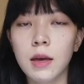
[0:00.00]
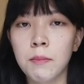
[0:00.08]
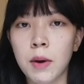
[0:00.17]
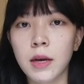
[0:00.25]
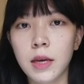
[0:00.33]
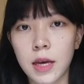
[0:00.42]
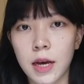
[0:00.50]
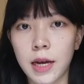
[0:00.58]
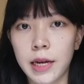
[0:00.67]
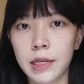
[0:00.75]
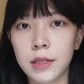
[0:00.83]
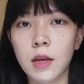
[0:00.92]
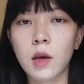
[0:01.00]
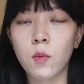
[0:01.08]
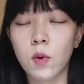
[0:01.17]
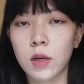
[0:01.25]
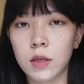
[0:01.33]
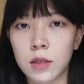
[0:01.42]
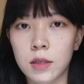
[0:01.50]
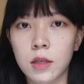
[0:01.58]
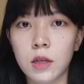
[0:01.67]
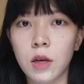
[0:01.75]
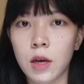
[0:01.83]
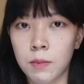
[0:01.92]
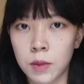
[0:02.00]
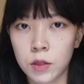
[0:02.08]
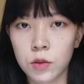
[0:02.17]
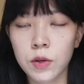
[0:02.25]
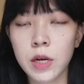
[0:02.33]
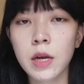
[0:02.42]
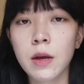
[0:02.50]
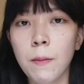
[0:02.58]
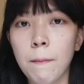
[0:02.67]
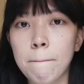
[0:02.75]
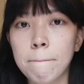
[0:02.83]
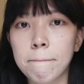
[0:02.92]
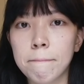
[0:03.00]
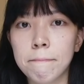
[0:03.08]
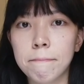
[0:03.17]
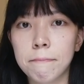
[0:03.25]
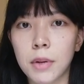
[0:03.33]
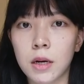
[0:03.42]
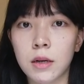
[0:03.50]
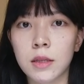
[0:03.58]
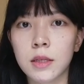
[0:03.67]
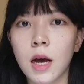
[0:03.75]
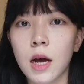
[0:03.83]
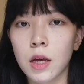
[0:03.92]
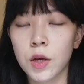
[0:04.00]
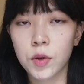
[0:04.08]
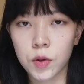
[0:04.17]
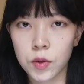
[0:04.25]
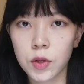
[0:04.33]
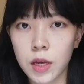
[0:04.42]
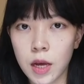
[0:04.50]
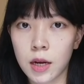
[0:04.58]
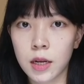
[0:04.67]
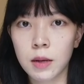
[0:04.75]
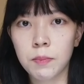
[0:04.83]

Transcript: In my case, it was chemistry, but I couldn't get